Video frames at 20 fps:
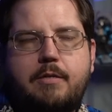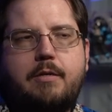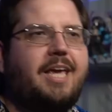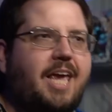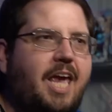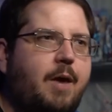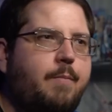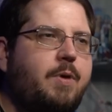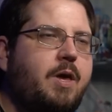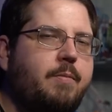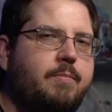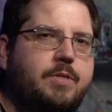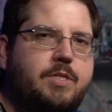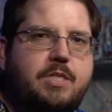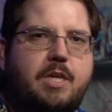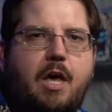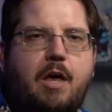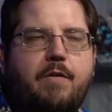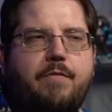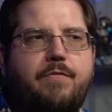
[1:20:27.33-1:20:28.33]
Him
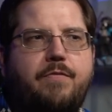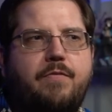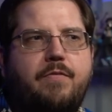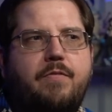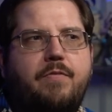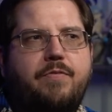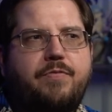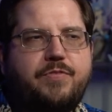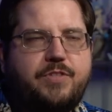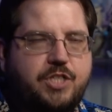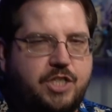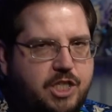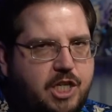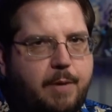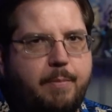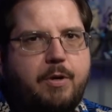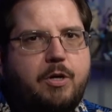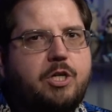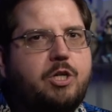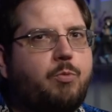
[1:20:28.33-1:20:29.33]
himself, similar